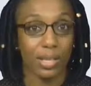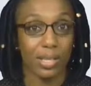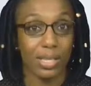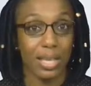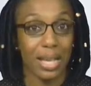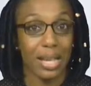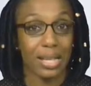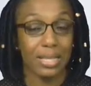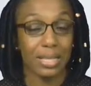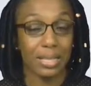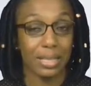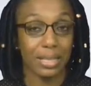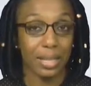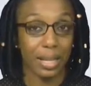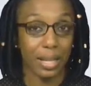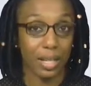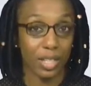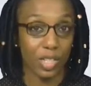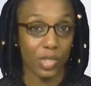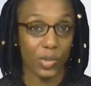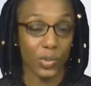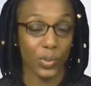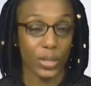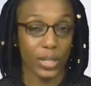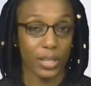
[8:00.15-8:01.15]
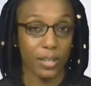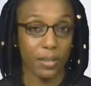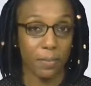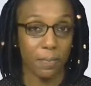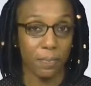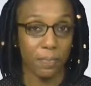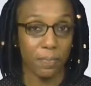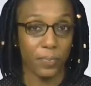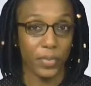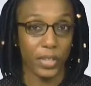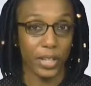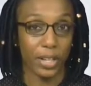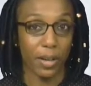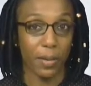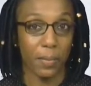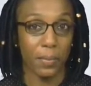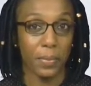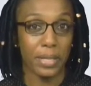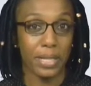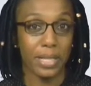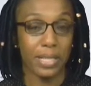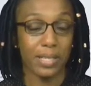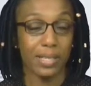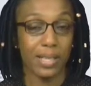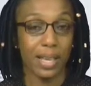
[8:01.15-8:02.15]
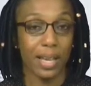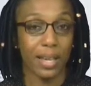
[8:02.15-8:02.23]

starting next week, the company is